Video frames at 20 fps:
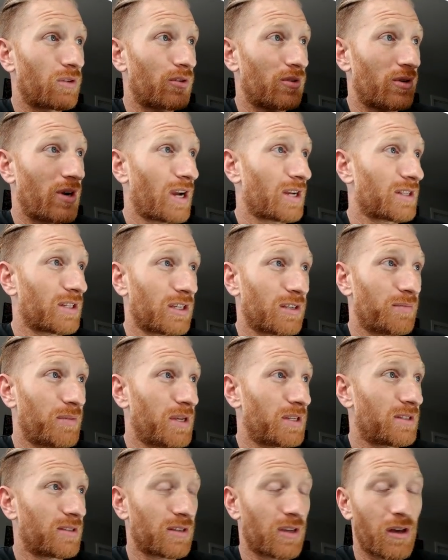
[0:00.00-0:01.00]
direct
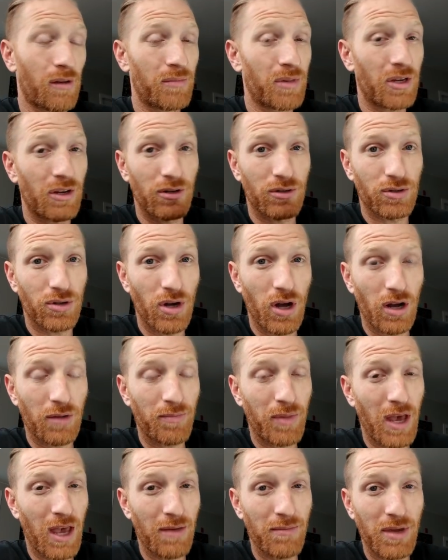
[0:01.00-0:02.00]
expenses are going to be your
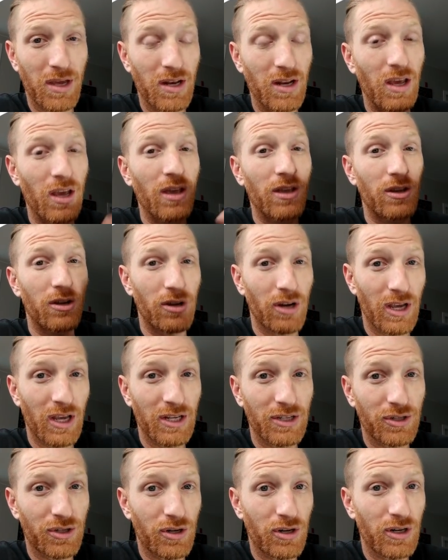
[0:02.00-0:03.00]
truck payment, your
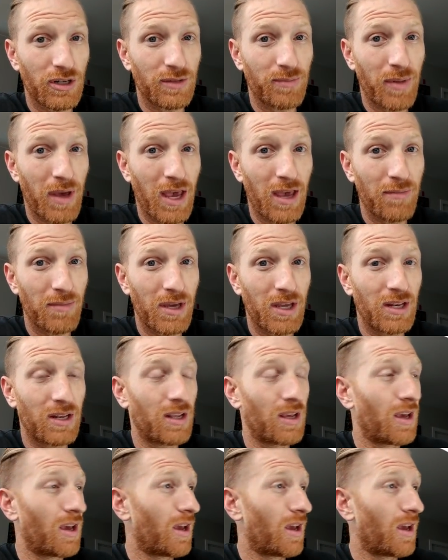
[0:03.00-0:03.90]
insurance payment,